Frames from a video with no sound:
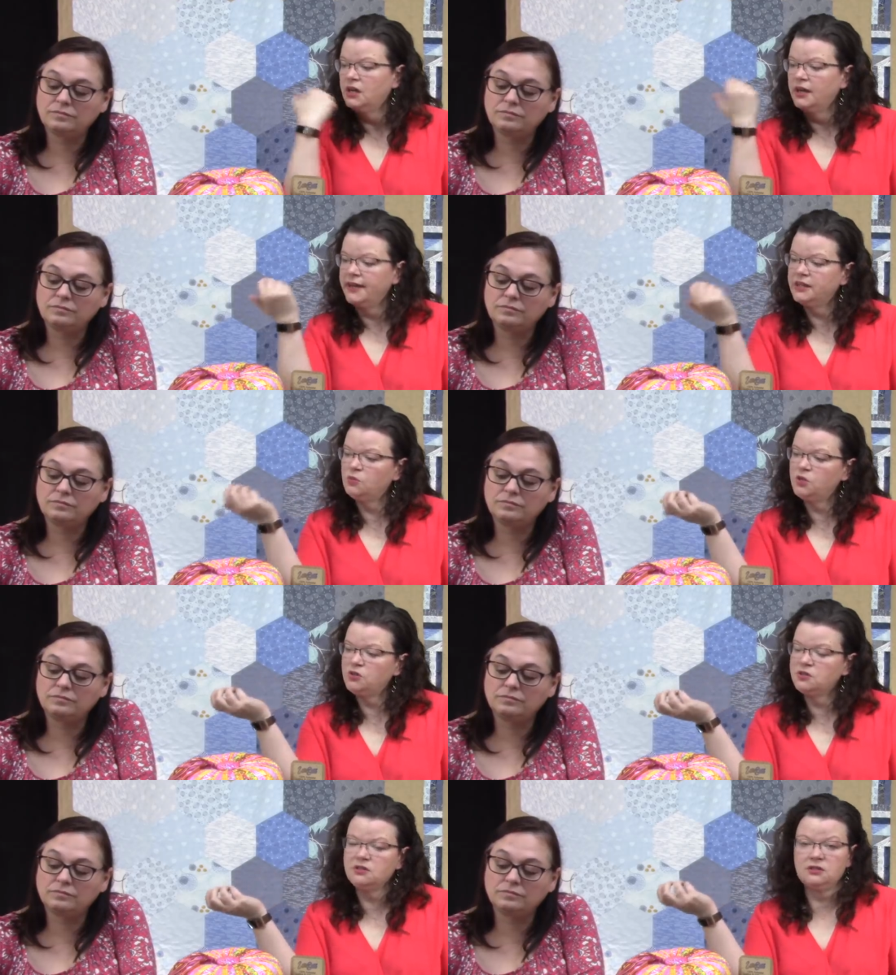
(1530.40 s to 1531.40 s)
Speaker 1: And then when you
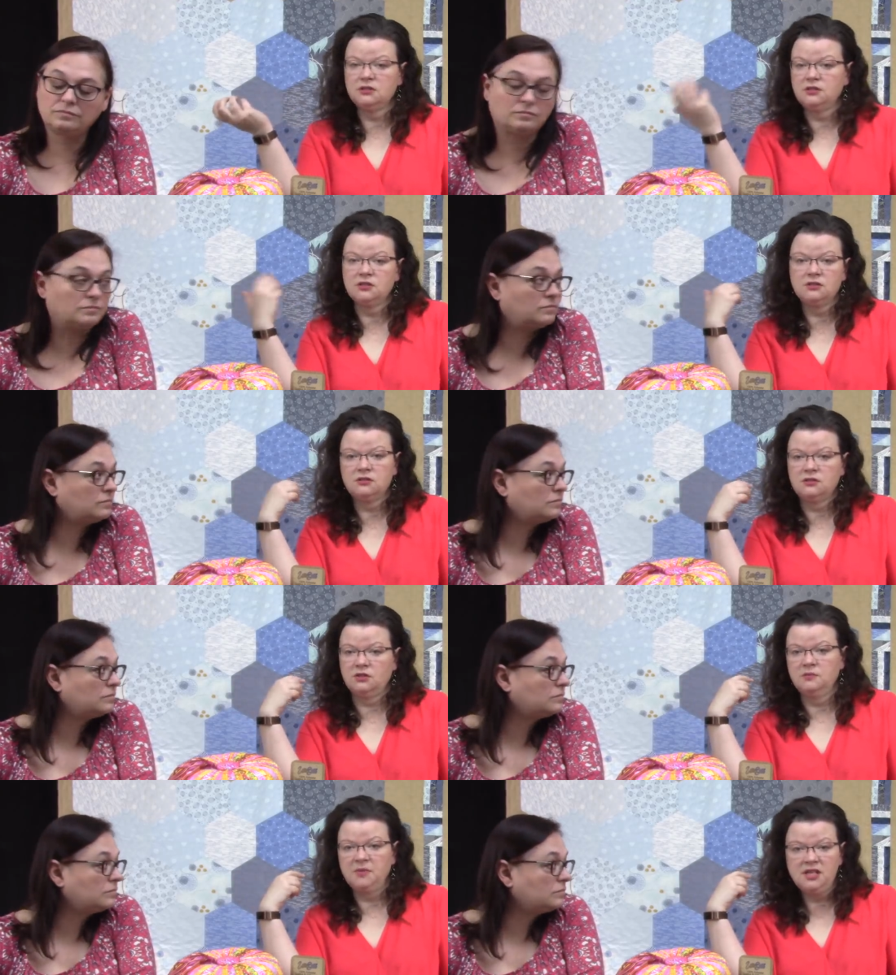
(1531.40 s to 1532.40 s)
just, you just
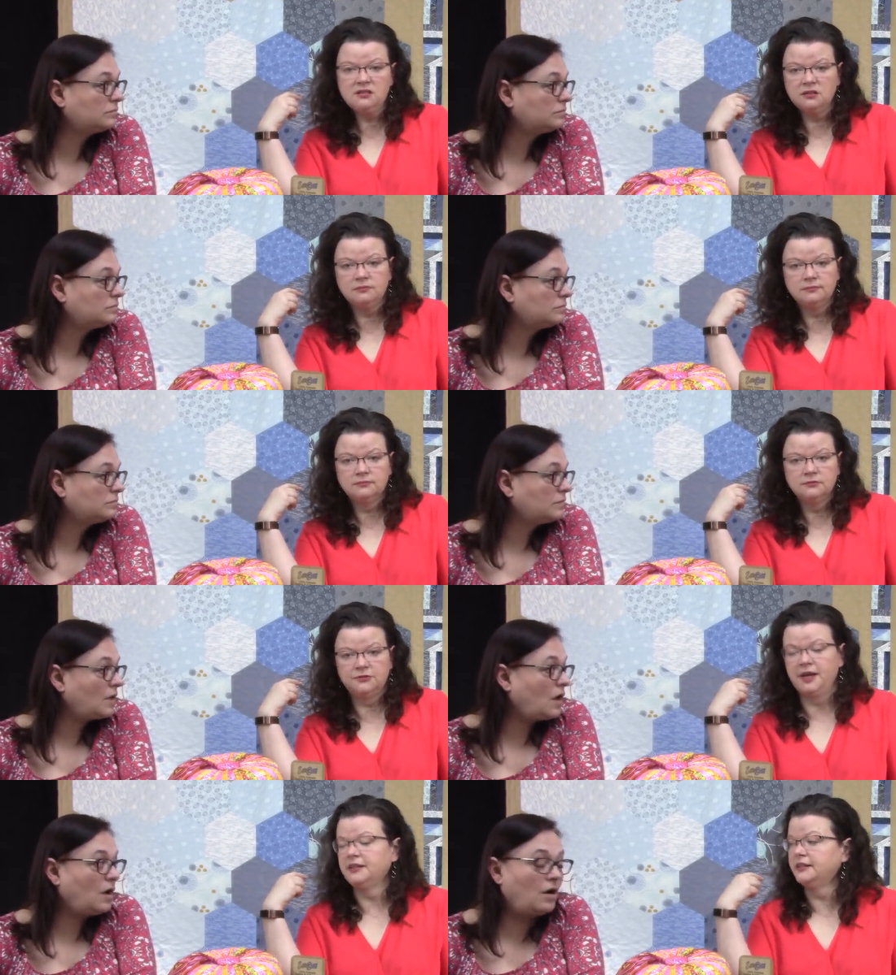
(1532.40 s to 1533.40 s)
start piecing,
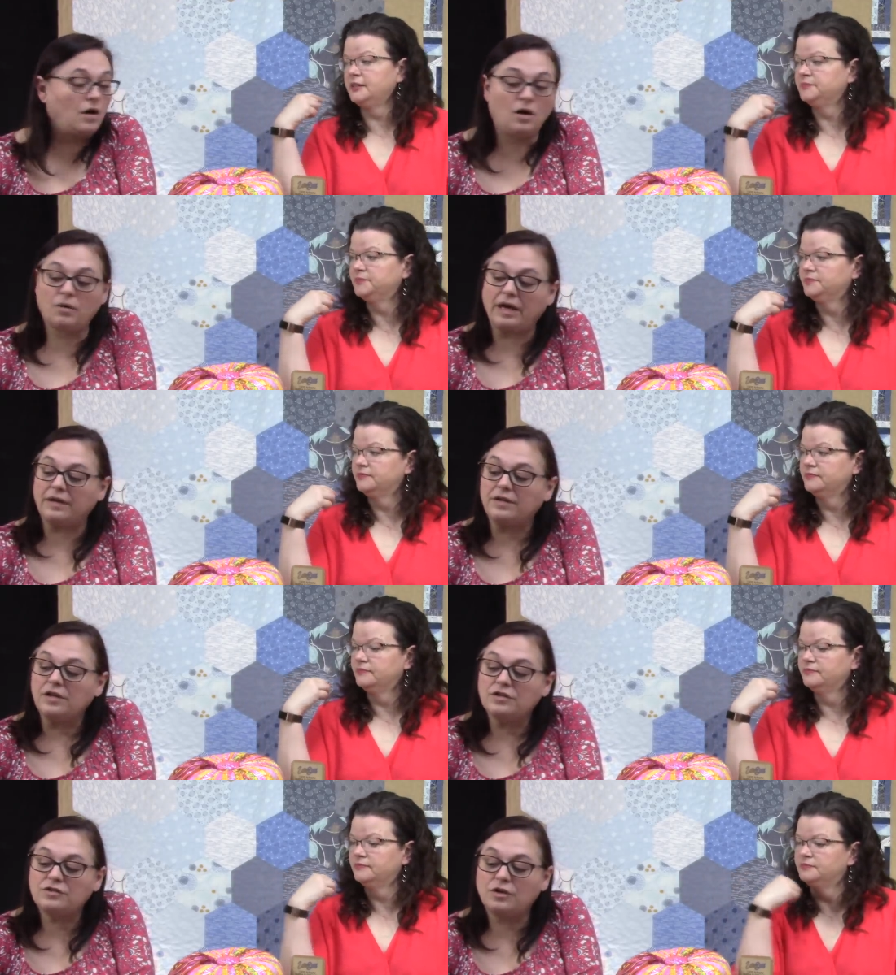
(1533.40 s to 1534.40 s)
frankly. Okay.
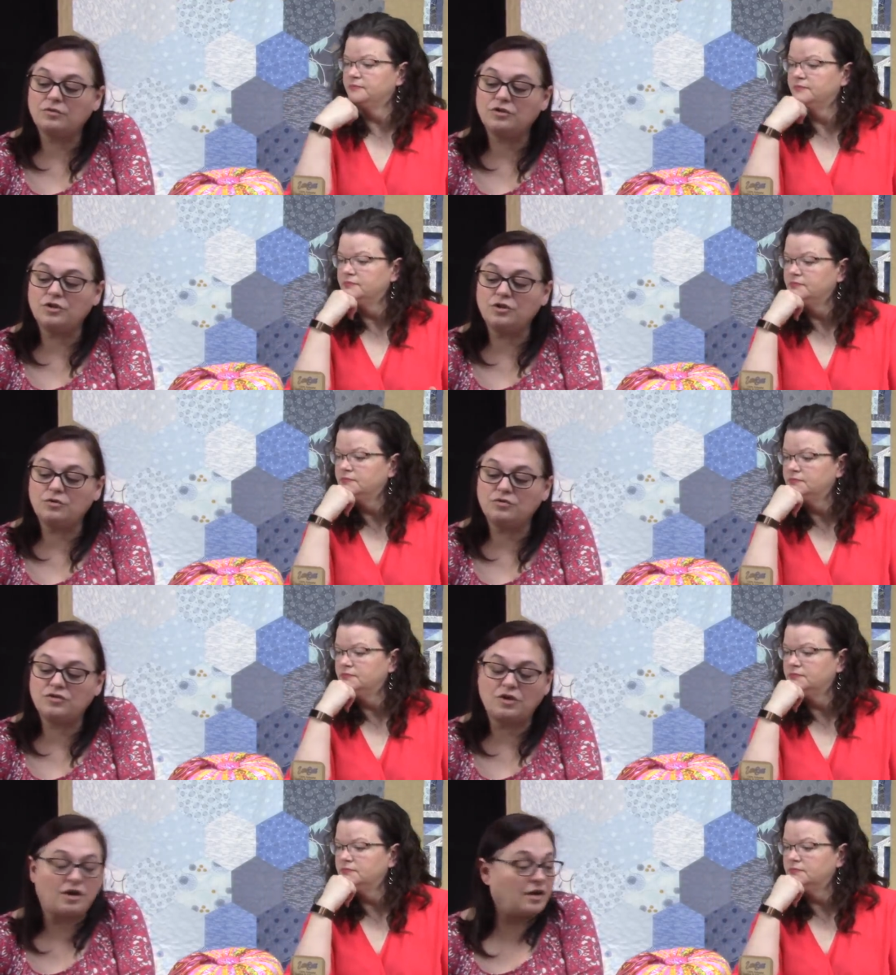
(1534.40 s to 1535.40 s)
So do you
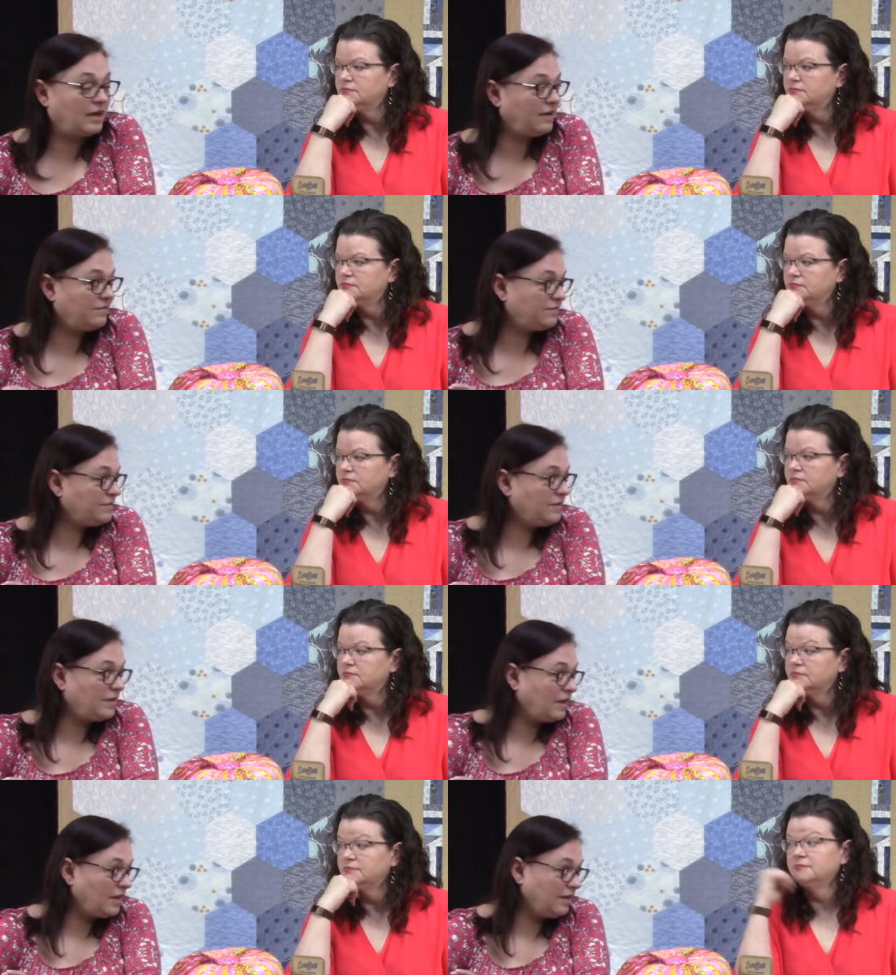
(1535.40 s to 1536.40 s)
Speaker 2: start, I've,
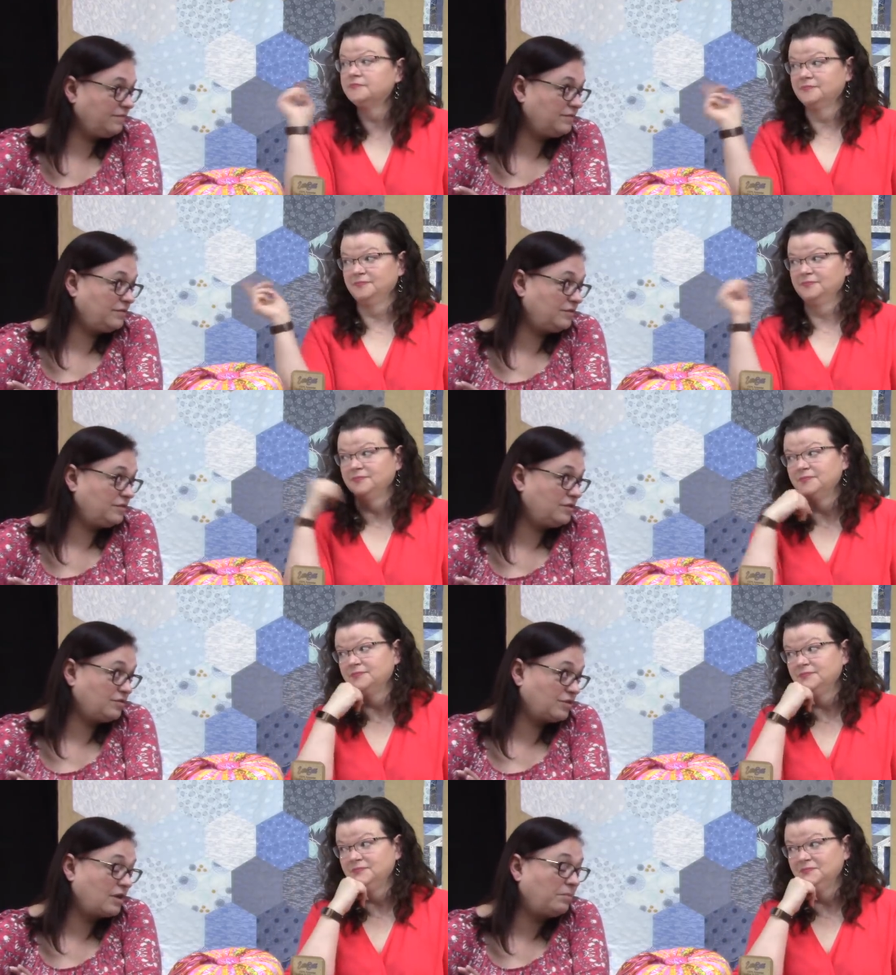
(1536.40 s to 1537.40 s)
I've,
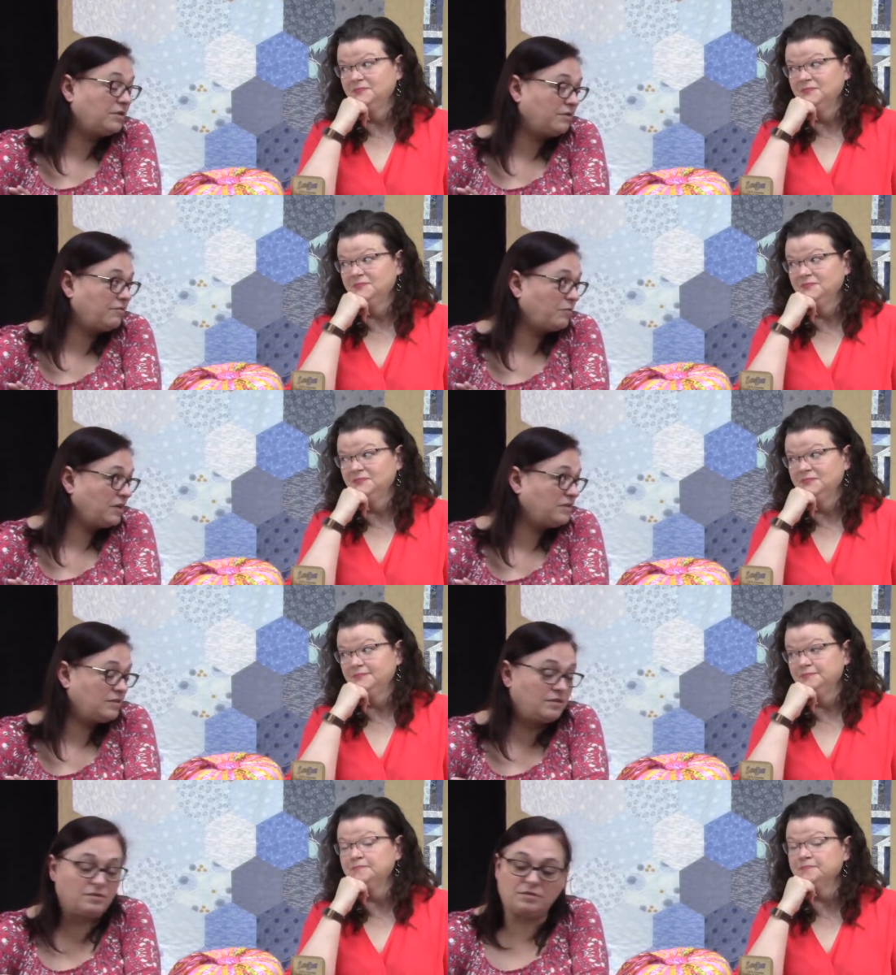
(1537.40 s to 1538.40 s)
there's a couple of different ways
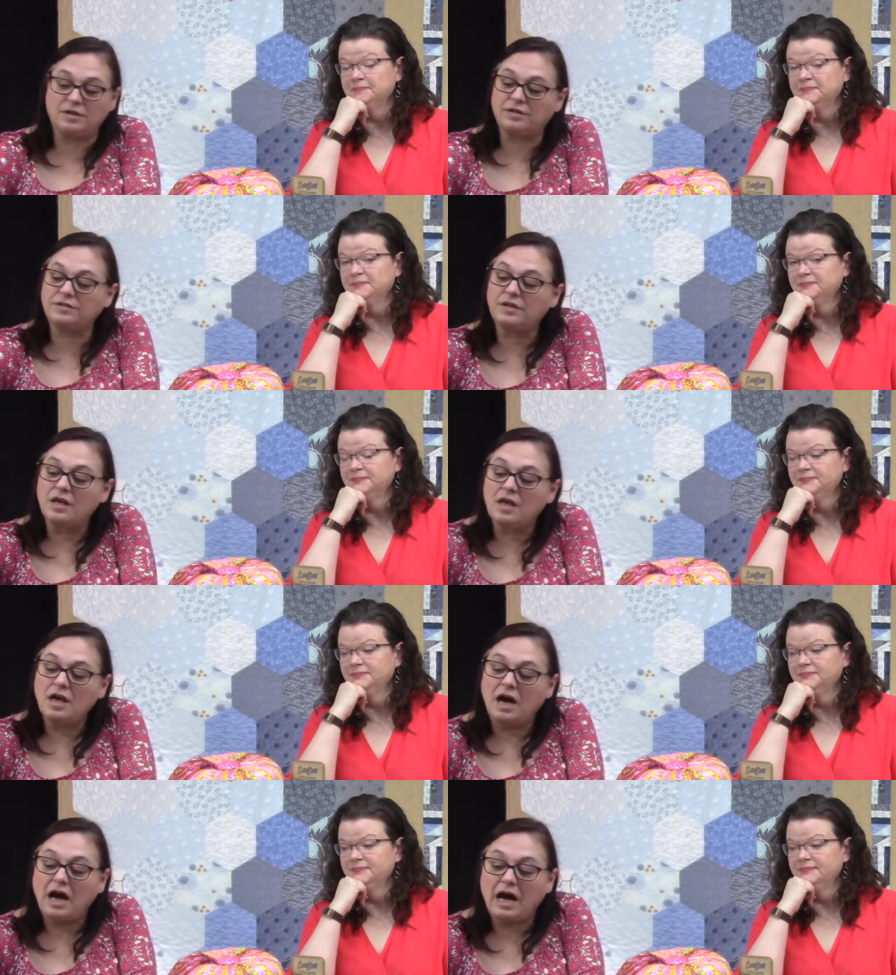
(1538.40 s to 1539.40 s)
to do mm -hmm. this
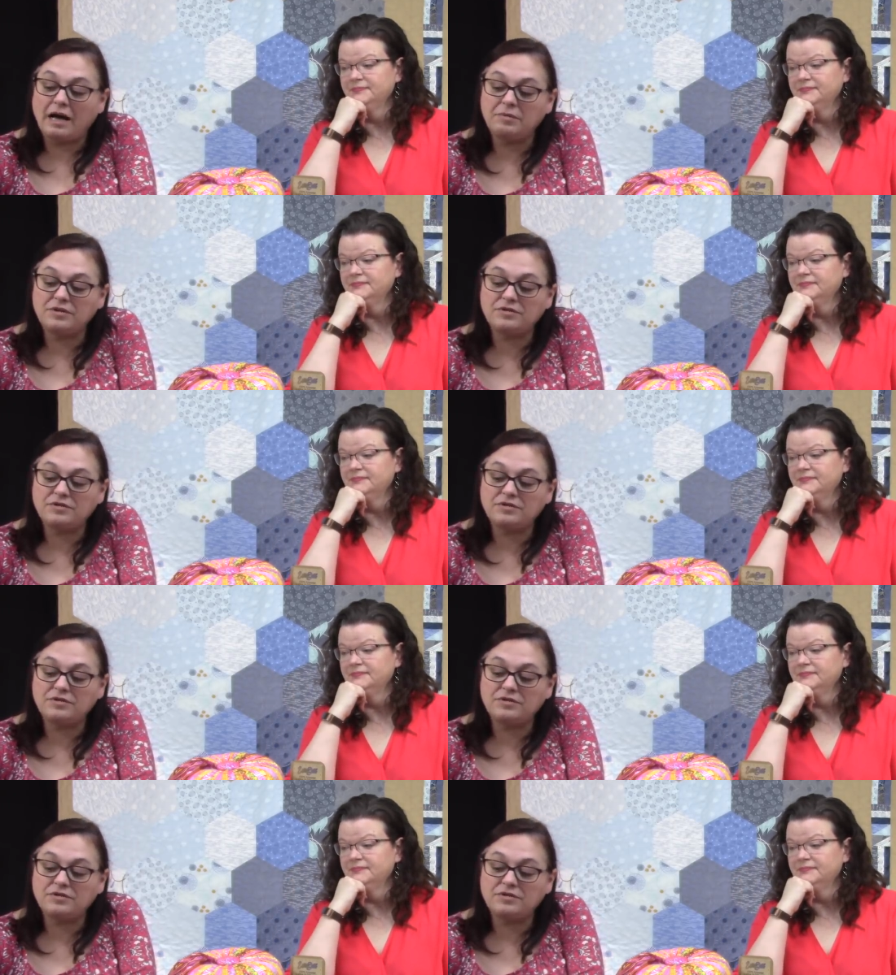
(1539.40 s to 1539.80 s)
I would